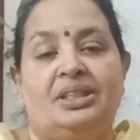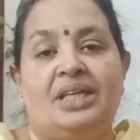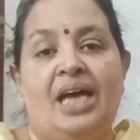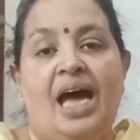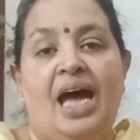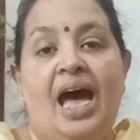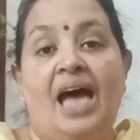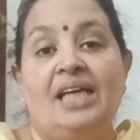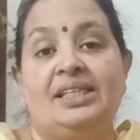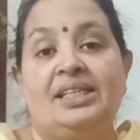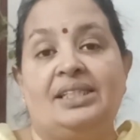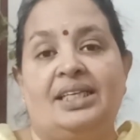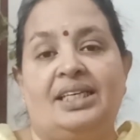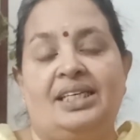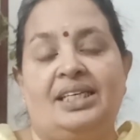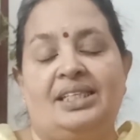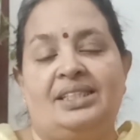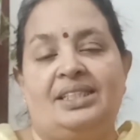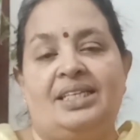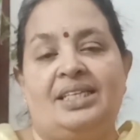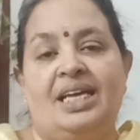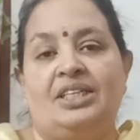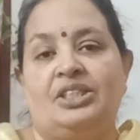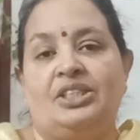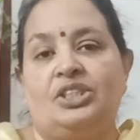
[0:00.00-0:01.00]
ask his
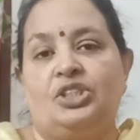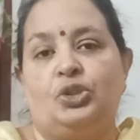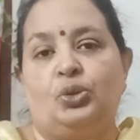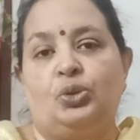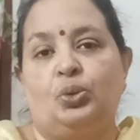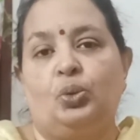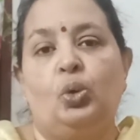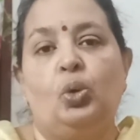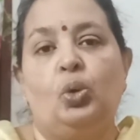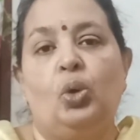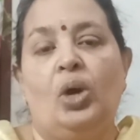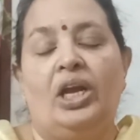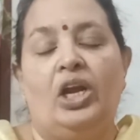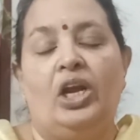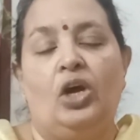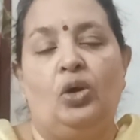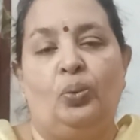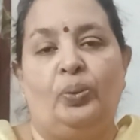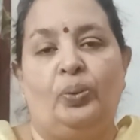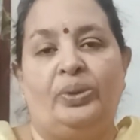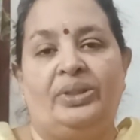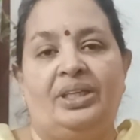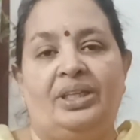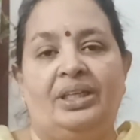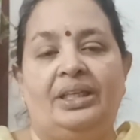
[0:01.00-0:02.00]
sons to go
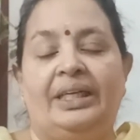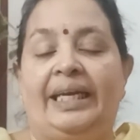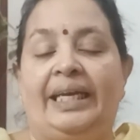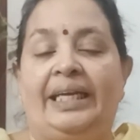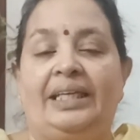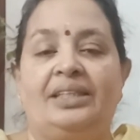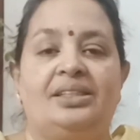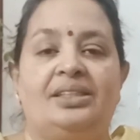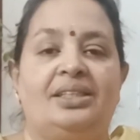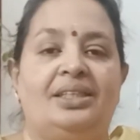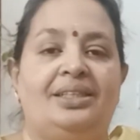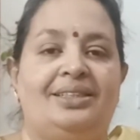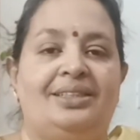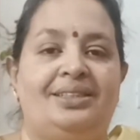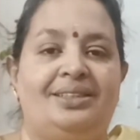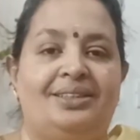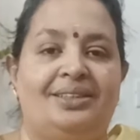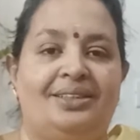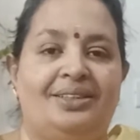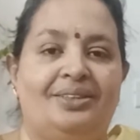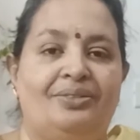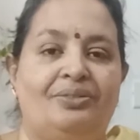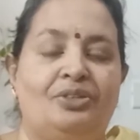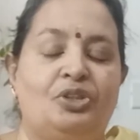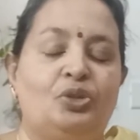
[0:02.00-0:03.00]
along with the great sage
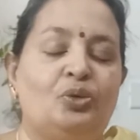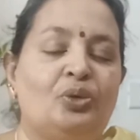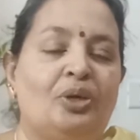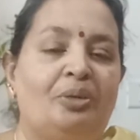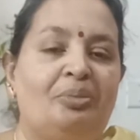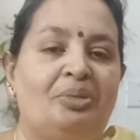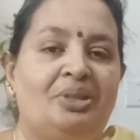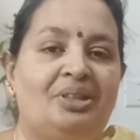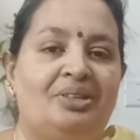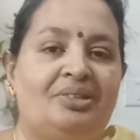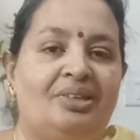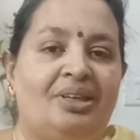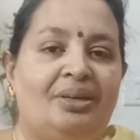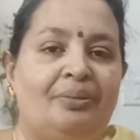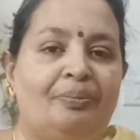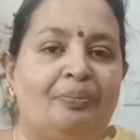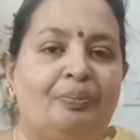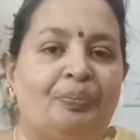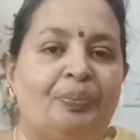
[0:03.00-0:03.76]
Vishwamitra.